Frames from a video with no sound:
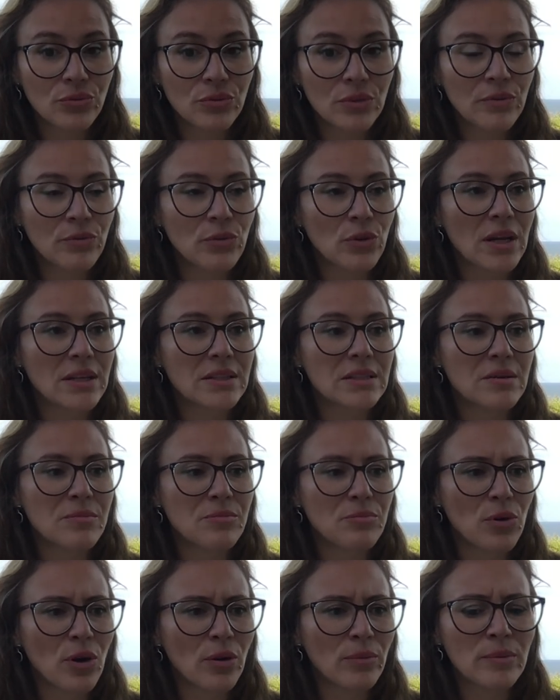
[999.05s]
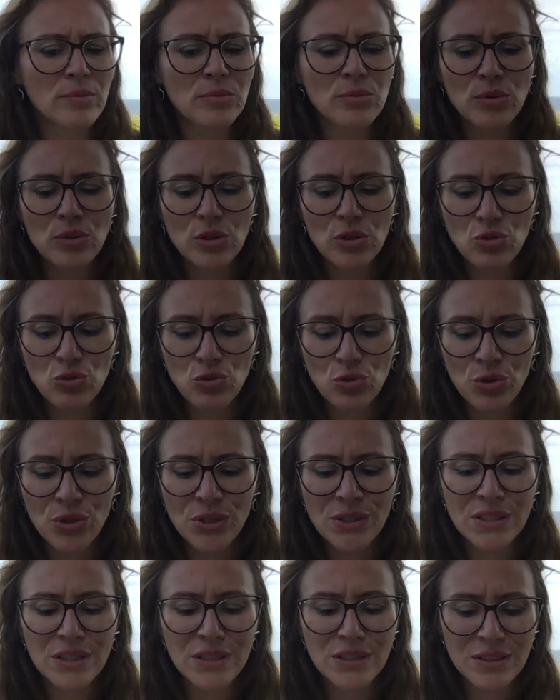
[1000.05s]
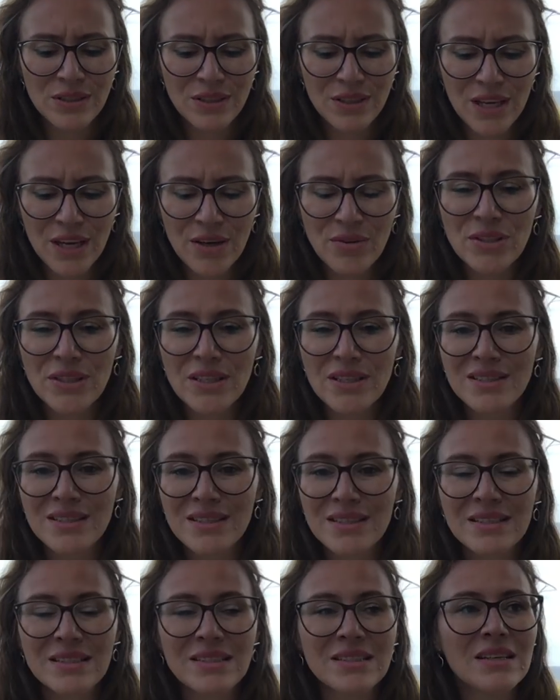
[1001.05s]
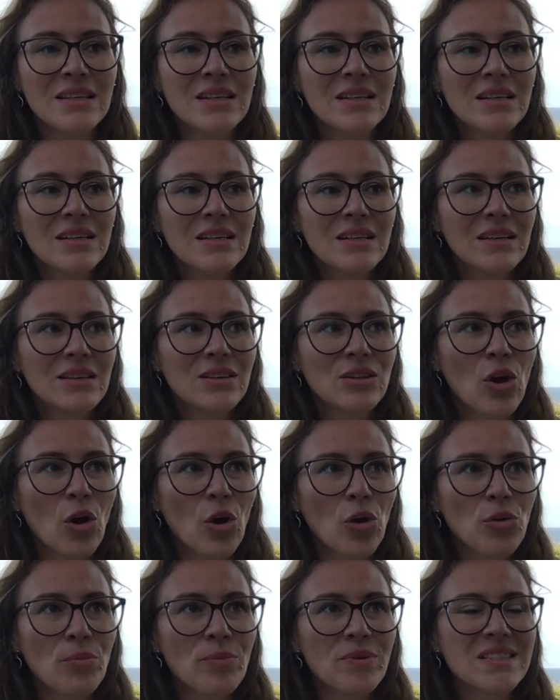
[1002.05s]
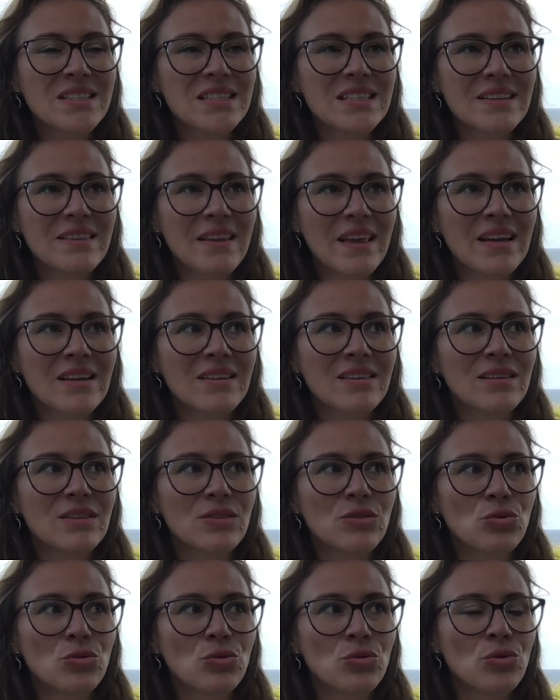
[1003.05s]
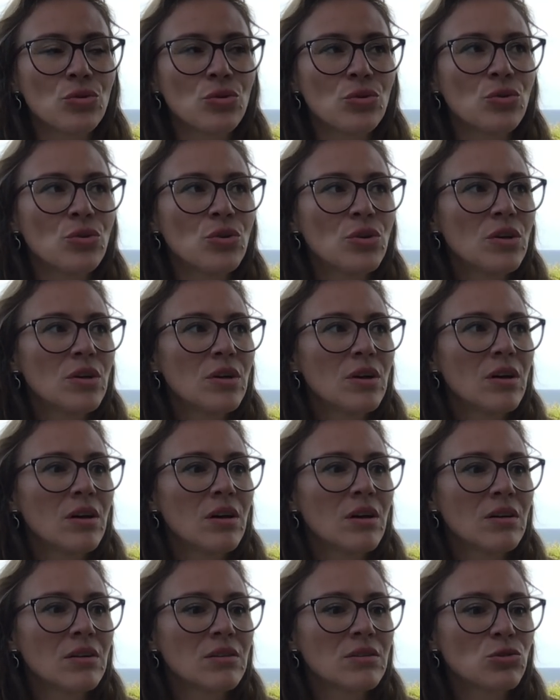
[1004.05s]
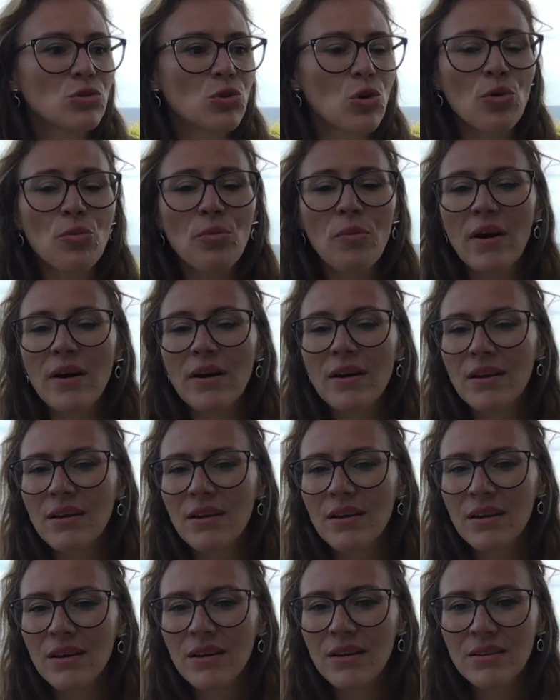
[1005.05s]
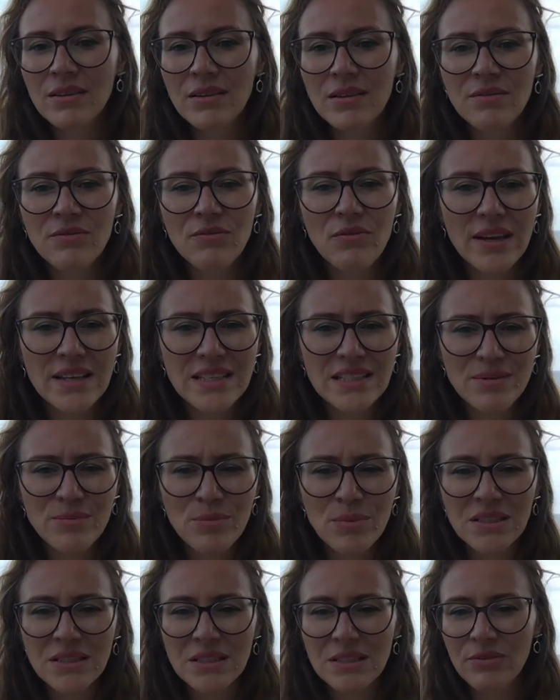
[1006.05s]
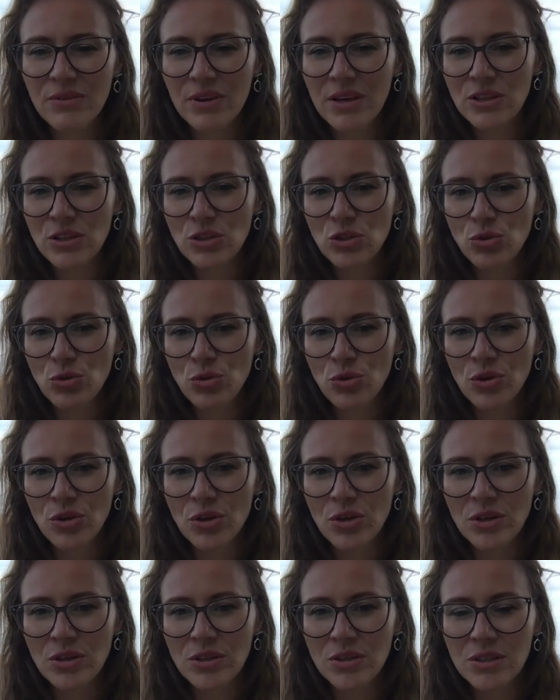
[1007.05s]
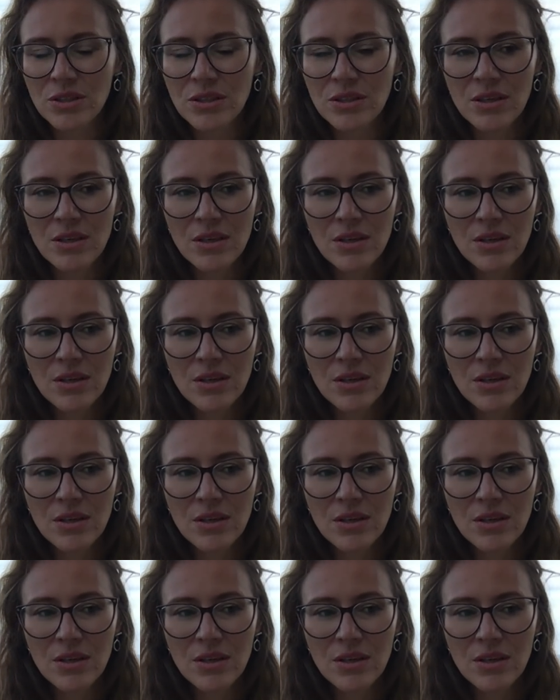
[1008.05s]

If you had some problems with insurances, inheritances, documents connected to stock market, investments of any sorts,